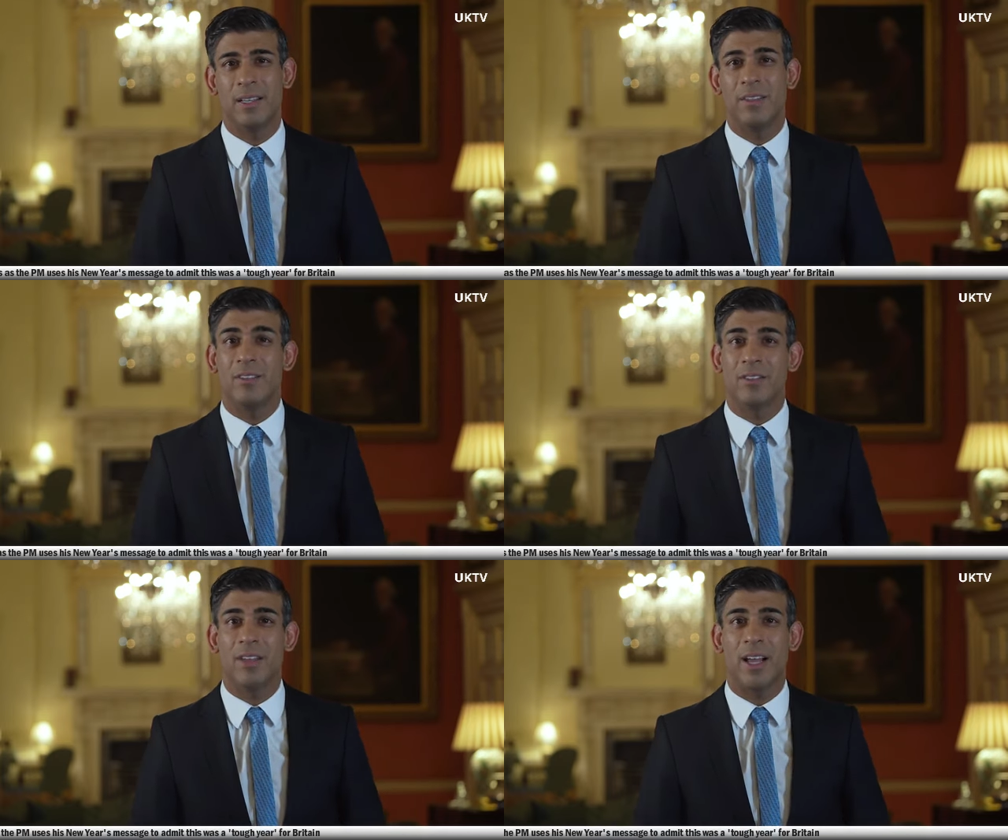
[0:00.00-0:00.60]
This
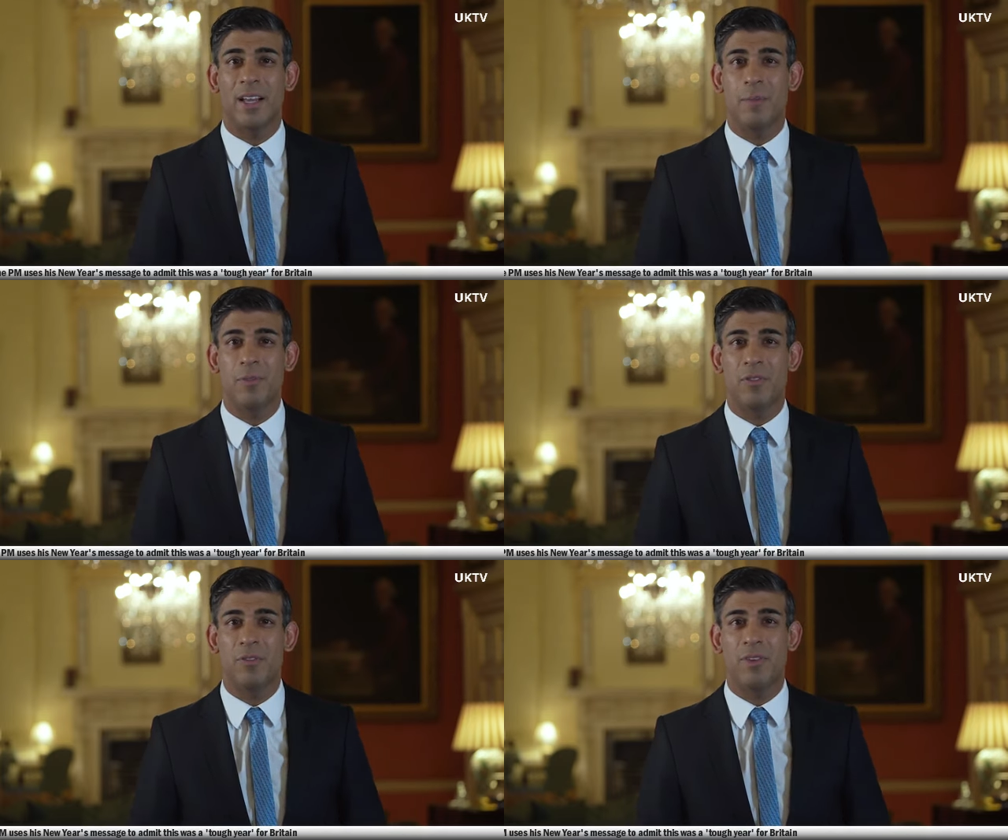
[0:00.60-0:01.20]
has had a
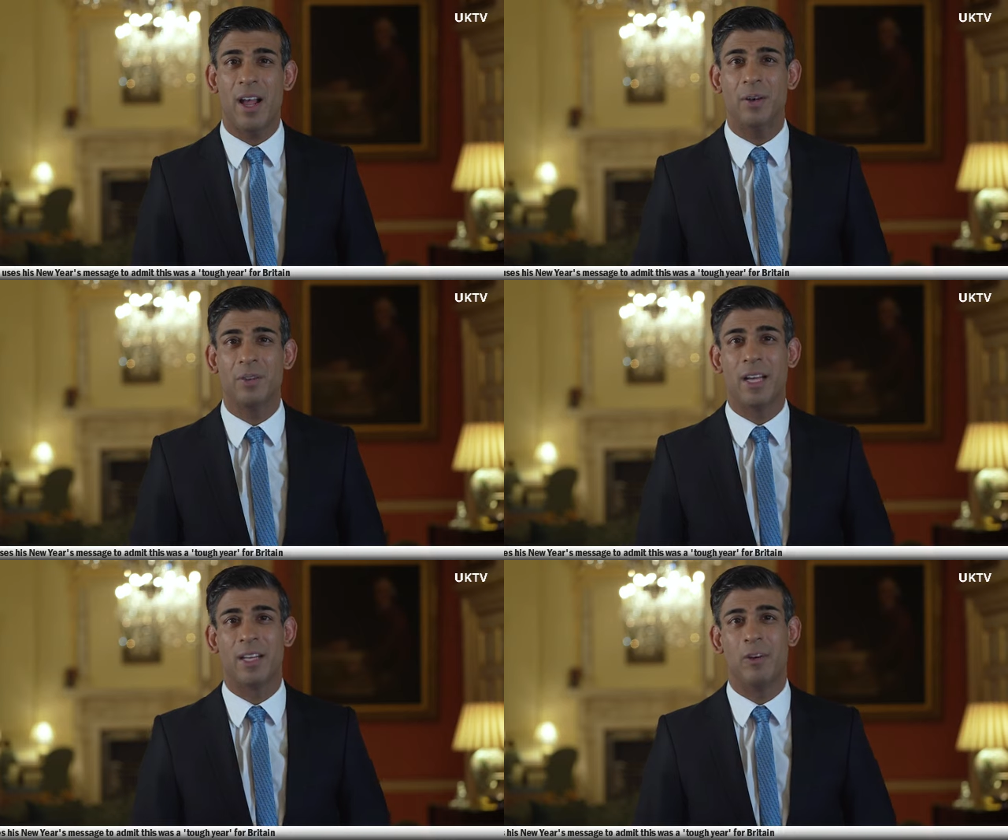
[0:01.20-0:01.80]

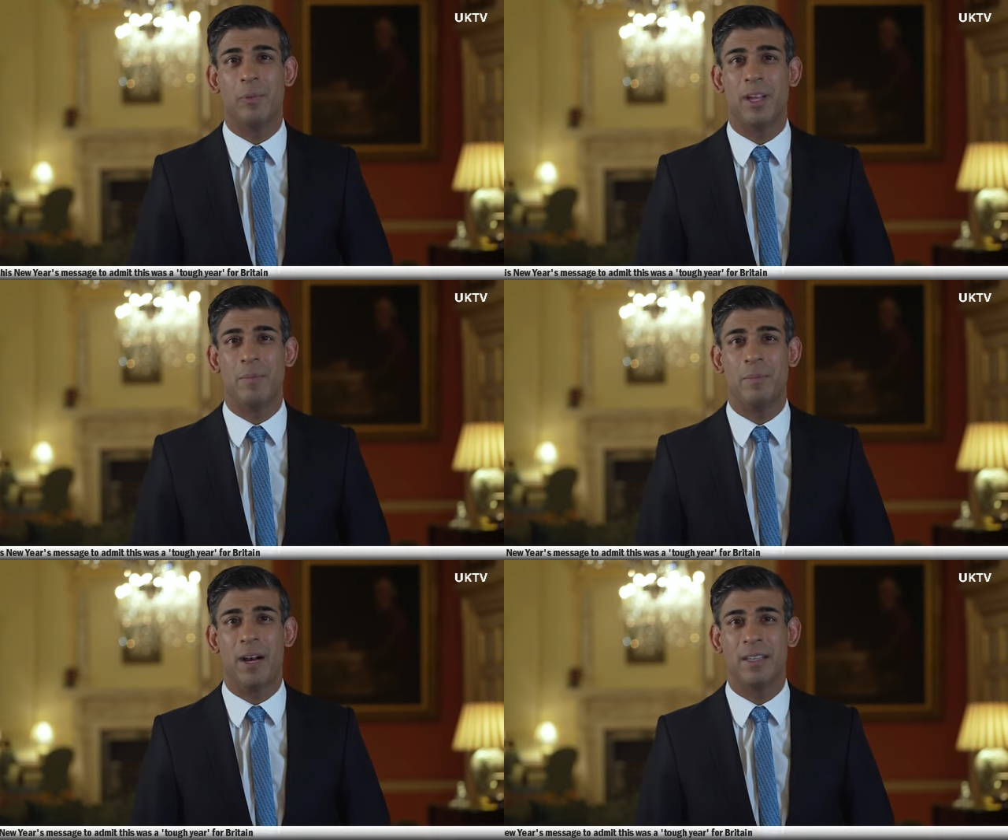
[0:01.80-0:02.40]
profound economic
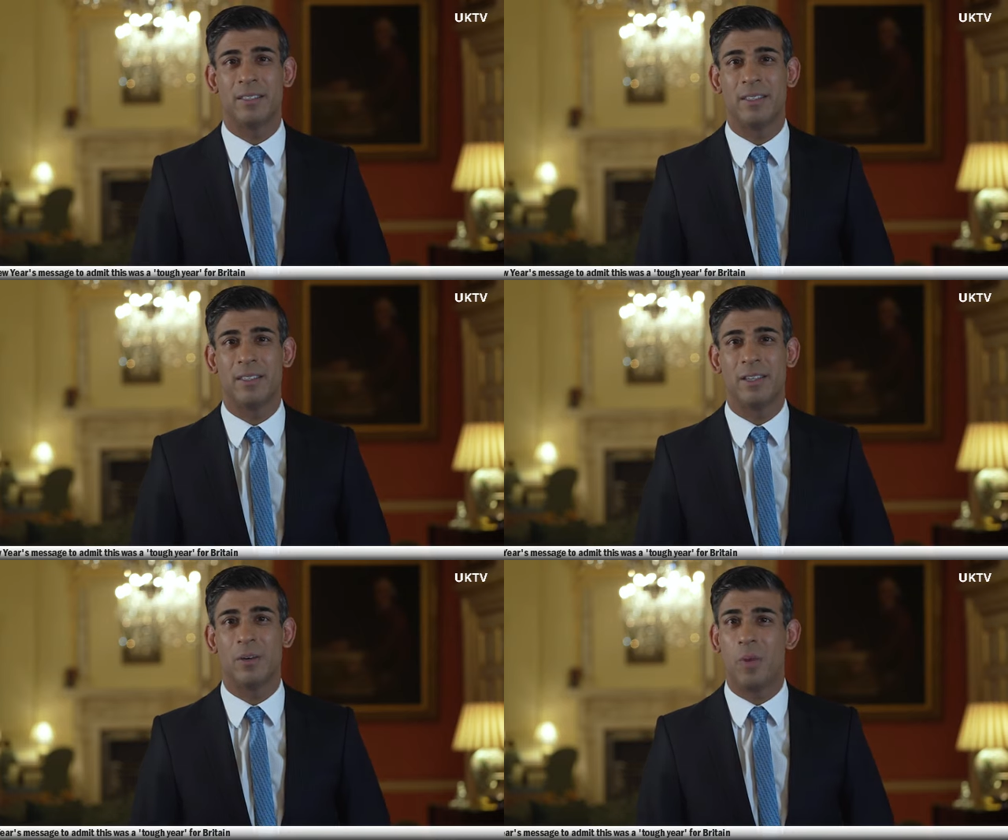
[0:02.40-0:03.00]
impact
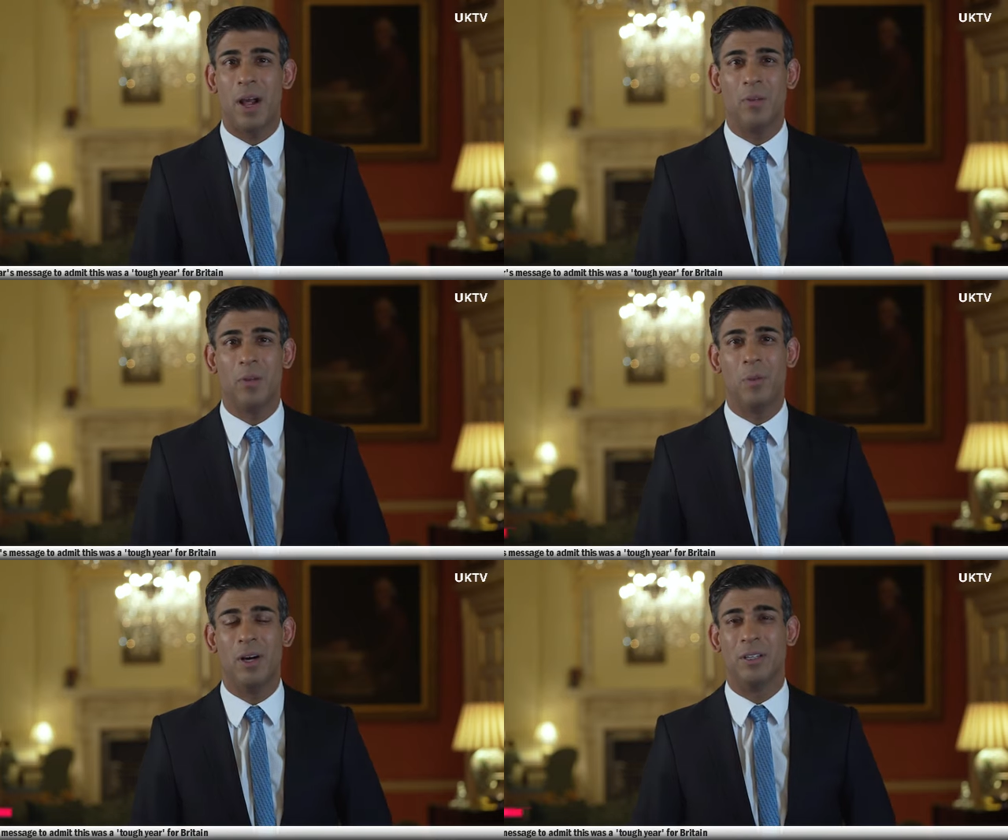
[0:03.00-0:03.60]
around
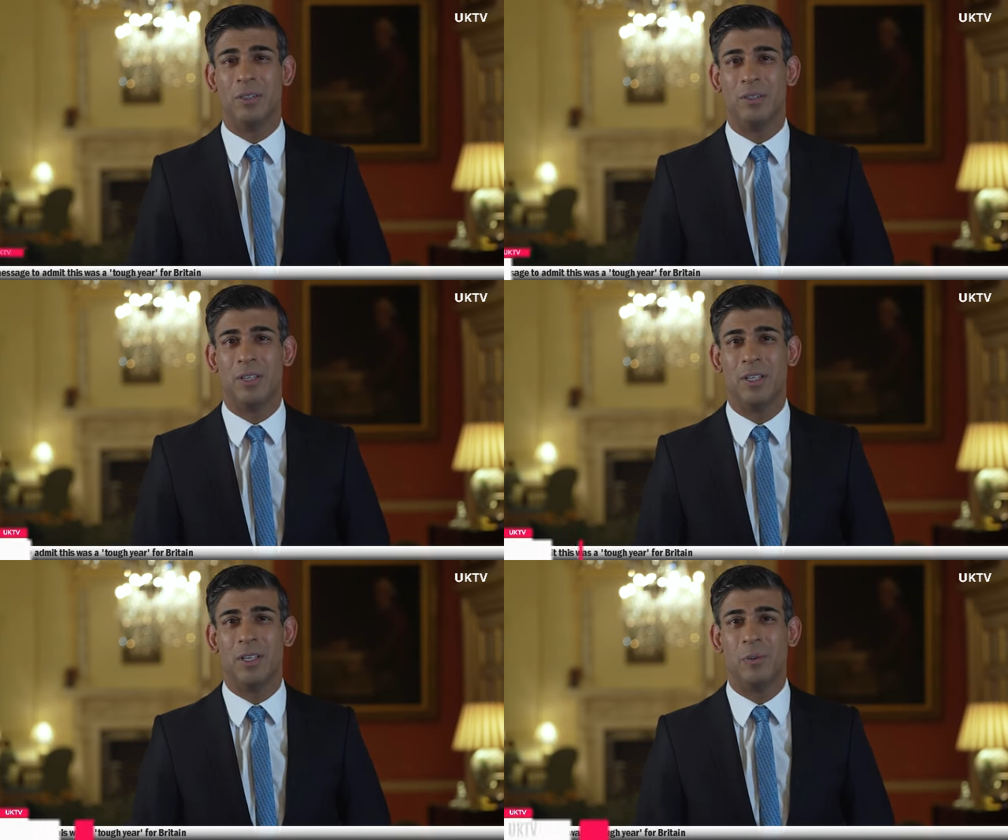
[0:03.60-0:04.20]
the world,
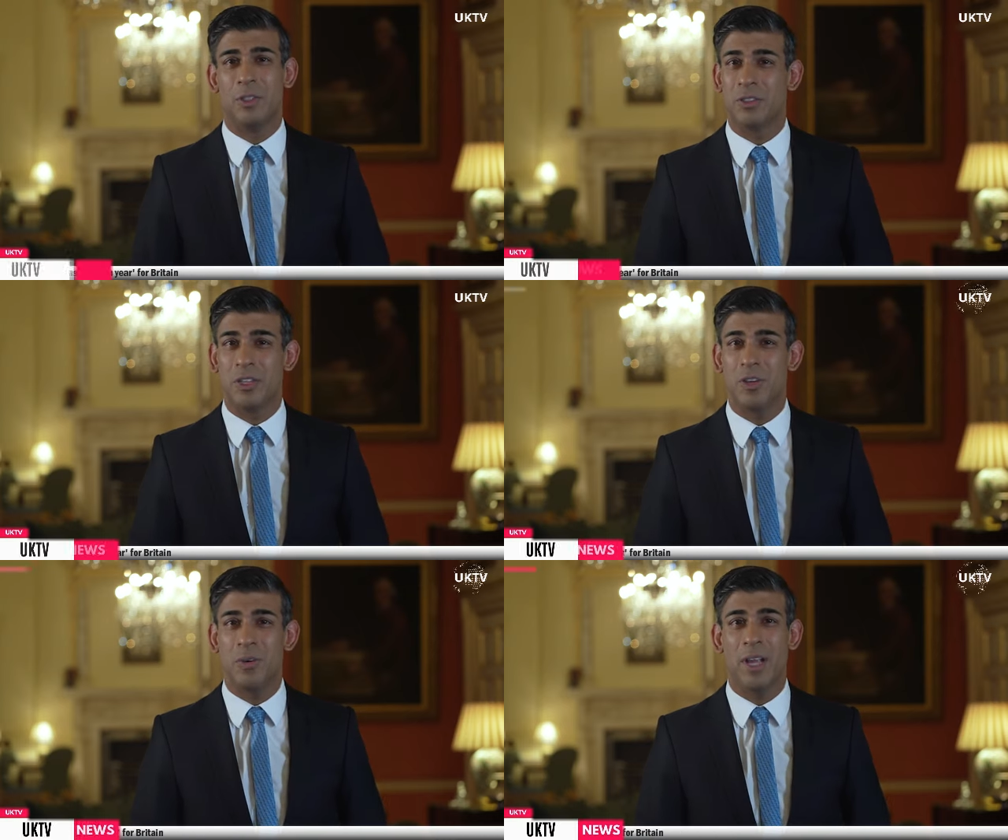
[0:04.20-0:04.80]
which the
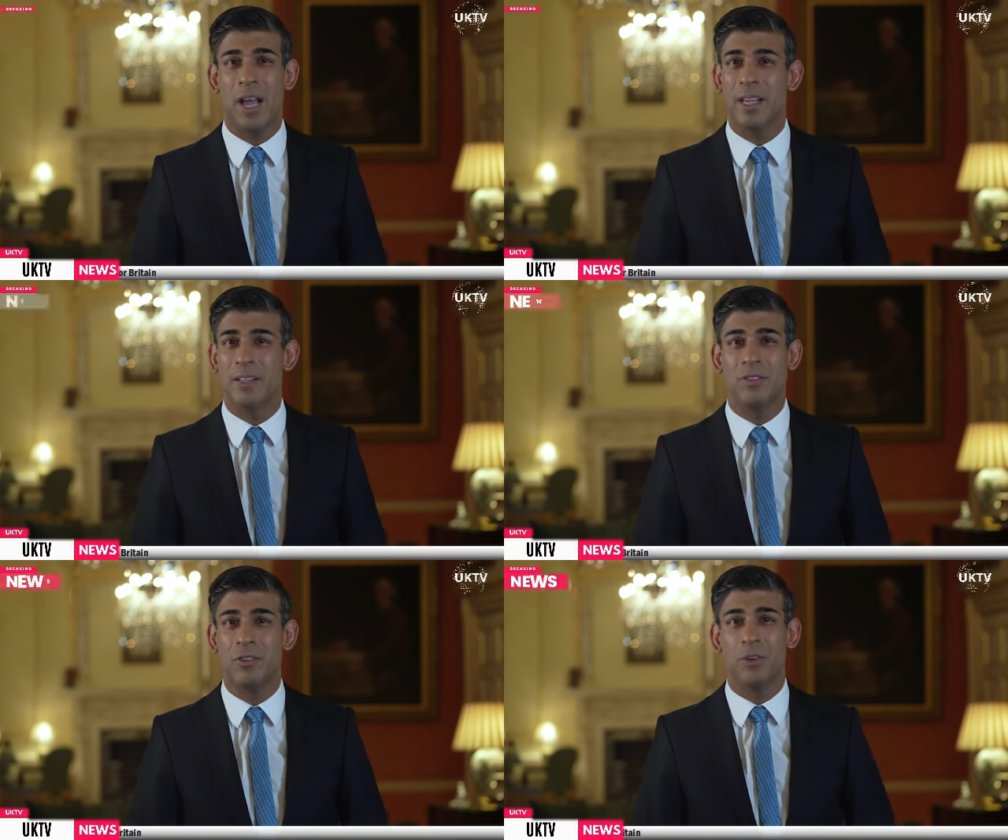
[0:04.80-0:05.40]
UK
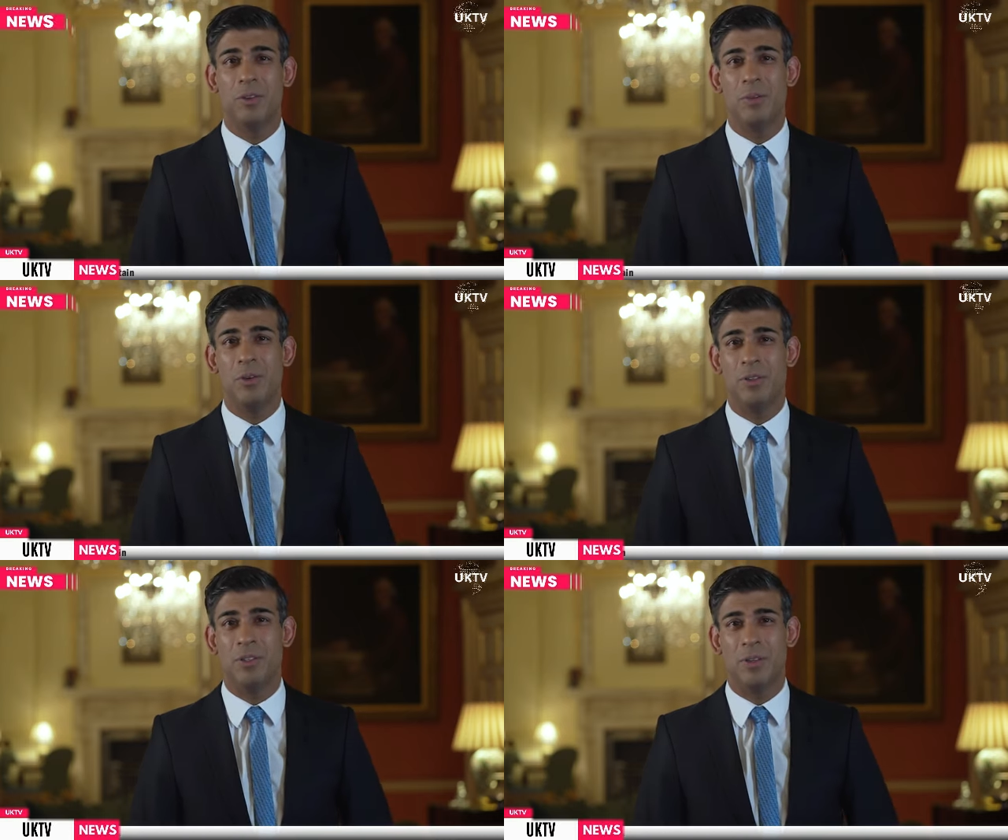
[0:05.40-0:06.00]
is not
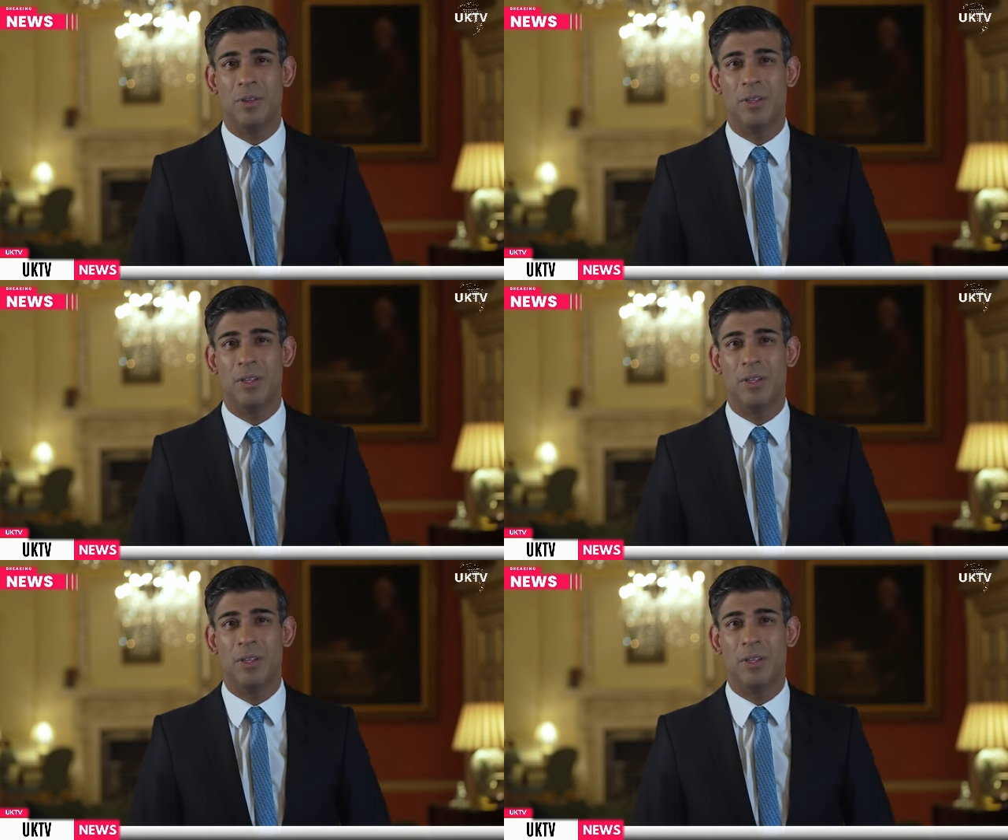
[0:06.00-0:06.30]
immune to.